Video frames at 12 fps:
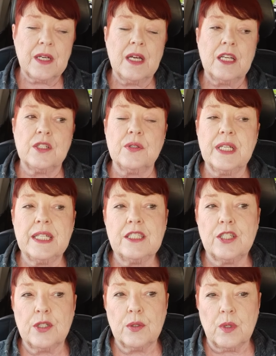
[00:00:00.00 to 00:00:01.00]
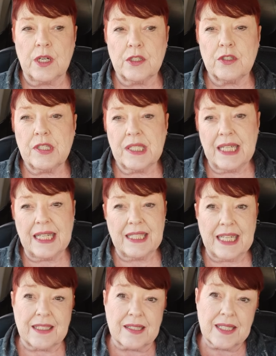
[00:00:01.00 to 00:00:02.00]
You need to understand
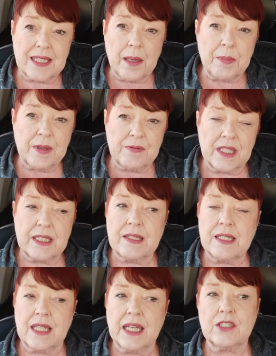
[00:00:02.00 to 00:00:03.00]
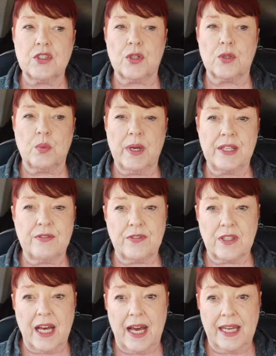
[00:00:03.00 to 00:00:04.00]
that some of these things are red
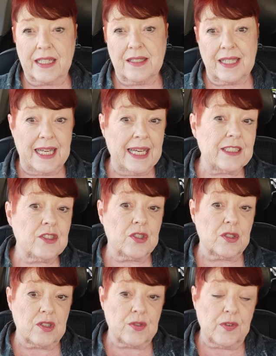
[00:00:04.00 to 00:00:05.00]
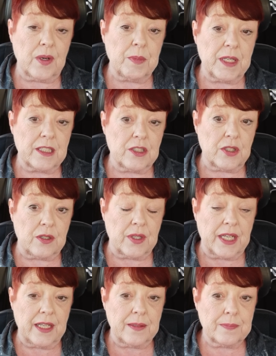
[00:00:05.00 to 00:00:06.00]
flags, the answers from the
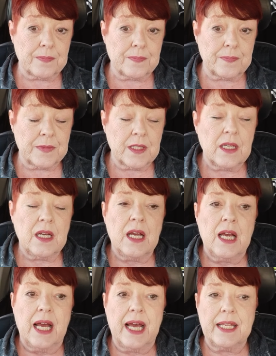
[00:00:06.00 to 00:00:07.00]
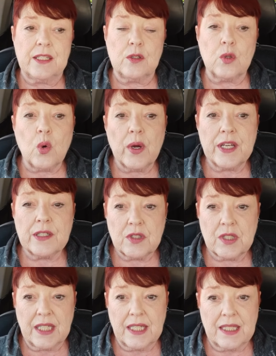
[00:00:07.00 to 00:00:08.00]
attorney. And
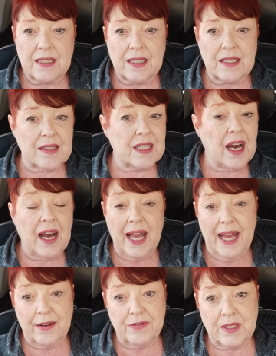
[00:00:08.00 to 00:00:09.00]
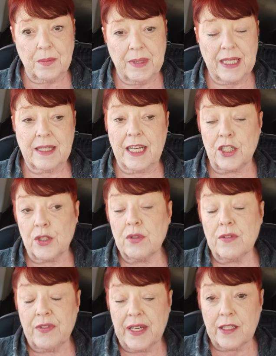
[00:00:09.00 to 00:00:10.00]
loyalty does not have to mean that you're
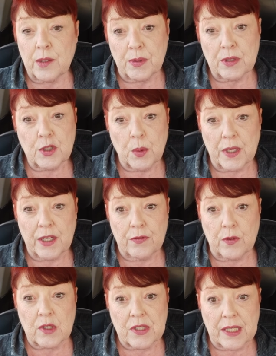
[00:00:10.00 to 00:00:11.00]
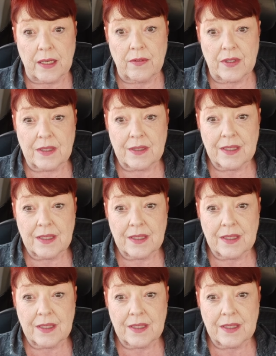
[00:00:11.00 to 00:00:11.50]
available 24 7.